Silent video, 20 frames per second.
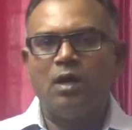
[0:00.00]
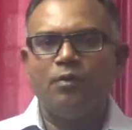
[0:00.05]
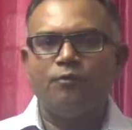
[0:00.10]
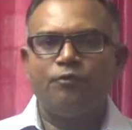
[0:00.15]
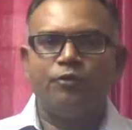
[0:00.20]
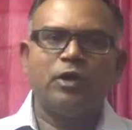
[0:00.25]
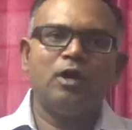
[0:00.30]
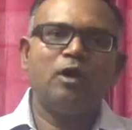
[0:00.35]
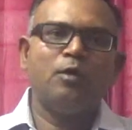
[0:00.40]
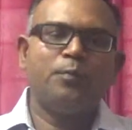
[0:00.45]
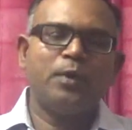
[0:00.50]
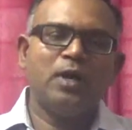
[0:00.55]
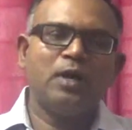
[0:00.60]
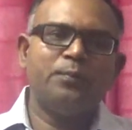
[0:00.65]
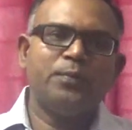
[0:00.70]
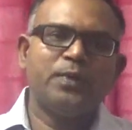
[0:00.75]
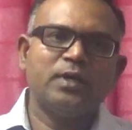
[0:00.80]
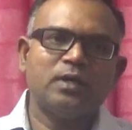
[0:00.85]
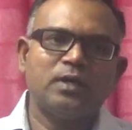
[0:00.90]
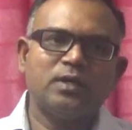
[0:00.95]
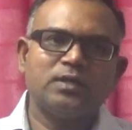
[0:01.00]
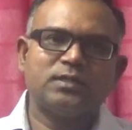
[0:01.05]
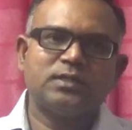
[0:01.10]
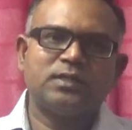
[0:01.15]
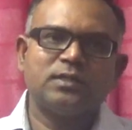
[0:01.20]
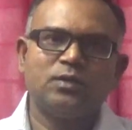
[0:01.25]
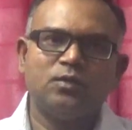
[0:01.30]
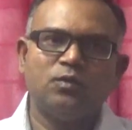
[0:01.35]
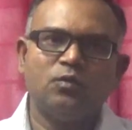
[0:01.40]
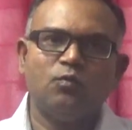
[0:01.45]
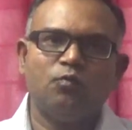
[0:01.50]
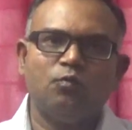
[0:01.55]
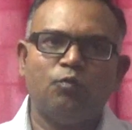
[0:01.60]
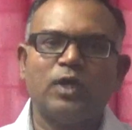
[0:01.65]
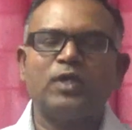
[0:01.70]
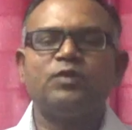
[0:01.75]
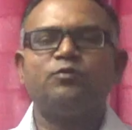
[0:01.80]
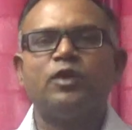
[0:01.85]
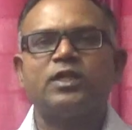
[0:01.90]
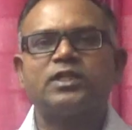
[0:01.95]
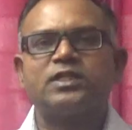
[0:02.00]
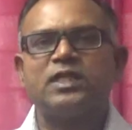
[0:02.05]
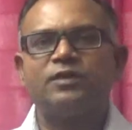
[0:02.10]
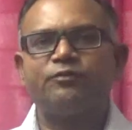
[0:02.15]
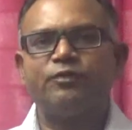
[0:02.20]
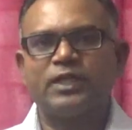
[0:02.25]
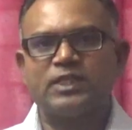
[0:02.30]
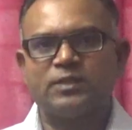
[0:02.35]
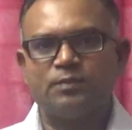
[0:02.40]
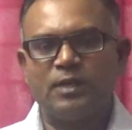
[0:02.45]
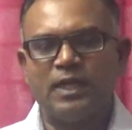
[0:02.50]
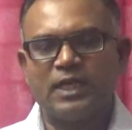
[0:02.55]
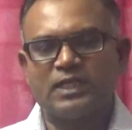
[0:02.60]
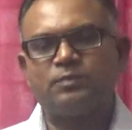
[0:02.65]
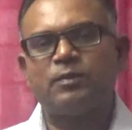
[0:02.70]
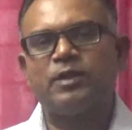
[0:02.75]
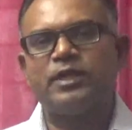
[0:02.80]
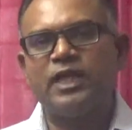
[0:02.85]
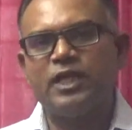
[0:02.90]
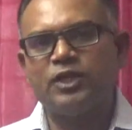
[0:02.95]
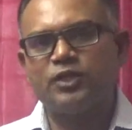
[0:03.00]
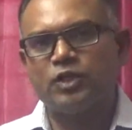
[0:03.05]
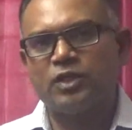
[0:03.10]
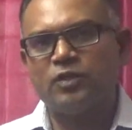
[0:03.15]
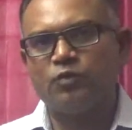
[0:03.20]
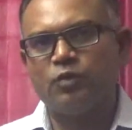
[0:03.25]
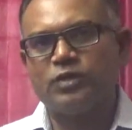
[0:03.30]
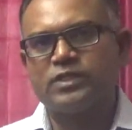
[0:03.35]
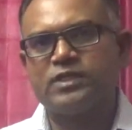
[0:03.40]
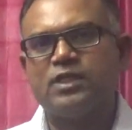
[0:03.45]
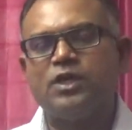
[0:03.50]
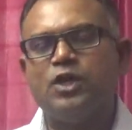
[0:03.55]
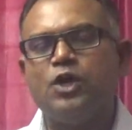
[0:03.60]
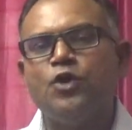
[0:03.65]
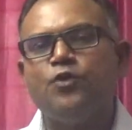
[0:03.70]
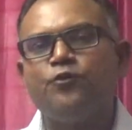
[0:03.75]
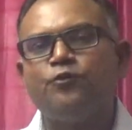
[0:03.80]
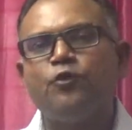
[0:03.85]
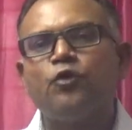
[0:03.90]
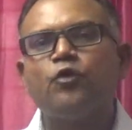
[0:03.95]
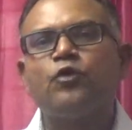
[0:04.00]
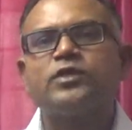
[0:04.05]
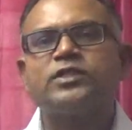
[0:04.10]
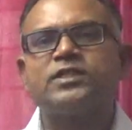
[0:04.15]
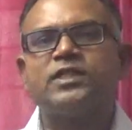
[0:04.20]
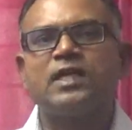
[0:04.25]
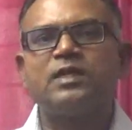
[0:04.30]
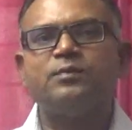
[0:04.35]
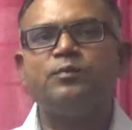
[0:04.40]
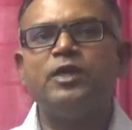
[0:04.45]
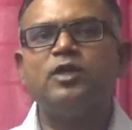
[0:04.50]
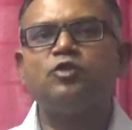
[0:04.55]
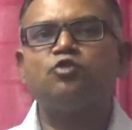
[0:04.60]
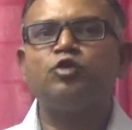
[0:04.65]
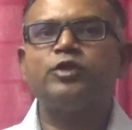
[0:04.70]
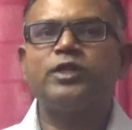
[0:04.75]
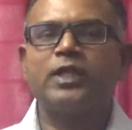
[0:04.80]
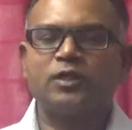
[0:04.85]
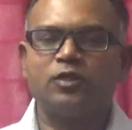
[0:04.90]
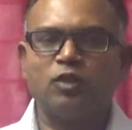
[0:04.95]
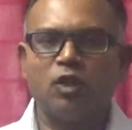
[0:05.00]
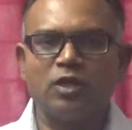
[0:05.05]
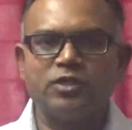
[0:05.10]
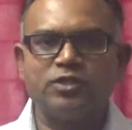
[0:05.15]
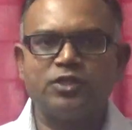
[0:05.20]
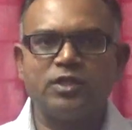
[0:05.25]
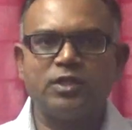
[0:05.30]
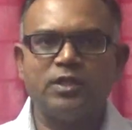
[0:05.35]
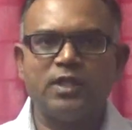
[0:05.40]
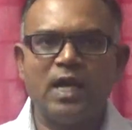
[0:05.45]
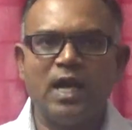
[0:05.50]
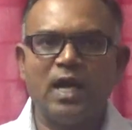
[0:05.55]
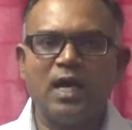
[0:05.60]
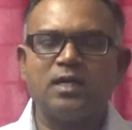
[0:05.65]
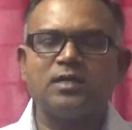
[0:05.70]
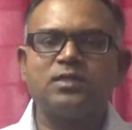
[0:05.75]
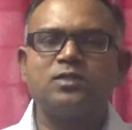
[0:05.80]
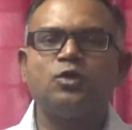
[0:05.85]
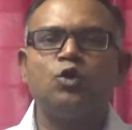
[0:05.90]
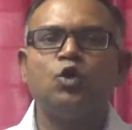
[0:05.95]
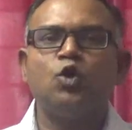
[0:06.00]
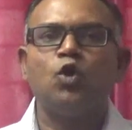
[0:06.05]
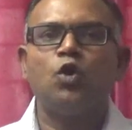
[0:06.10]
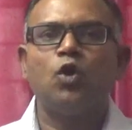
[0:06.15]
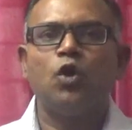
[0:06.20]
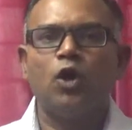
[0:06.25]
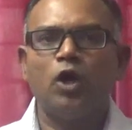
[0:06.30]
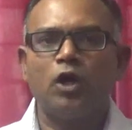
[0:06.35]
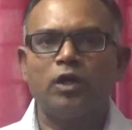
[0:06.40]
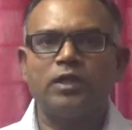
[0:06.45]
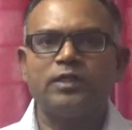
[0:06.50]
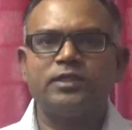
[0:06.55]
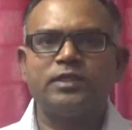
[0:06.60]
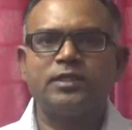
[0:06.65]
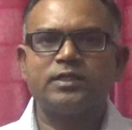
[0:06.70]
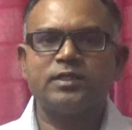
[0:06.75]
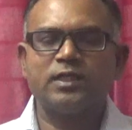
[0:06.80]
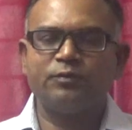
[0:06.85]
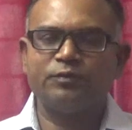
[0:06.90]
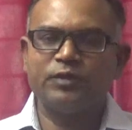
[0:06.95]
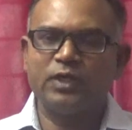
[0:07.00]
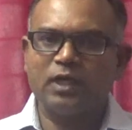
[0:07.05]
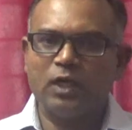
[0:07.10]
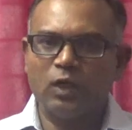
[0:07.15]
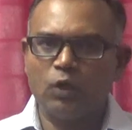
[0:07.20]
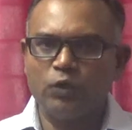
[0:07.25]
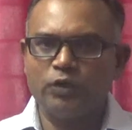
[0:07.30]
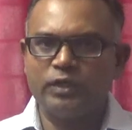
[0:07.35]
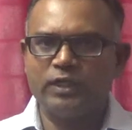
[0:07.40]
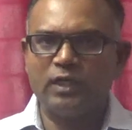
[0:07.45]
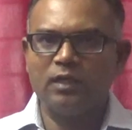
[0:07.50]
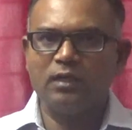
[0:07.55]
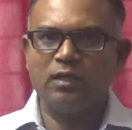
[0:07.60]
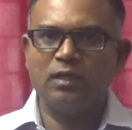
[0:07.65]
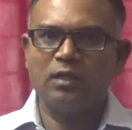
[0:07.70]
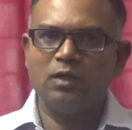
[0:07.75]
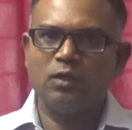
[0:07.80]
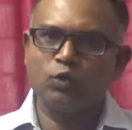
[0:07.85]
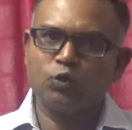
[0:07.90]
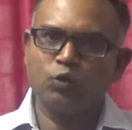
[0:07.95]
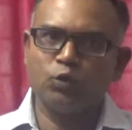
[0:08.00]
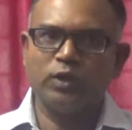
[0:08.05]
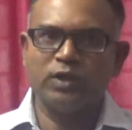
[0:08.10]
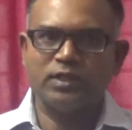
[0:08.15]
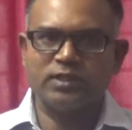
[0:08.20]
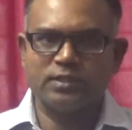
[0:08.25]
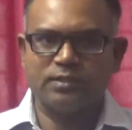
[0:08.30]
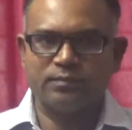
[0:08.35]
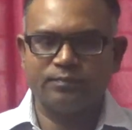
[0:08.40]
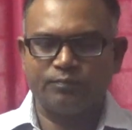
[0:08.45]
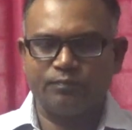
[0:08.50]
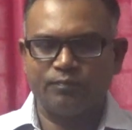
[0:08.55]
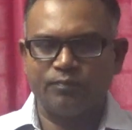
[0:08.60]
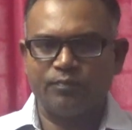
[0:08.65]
For our purpose, one version of explanation was focused on military technology and organization of the colonial rulers.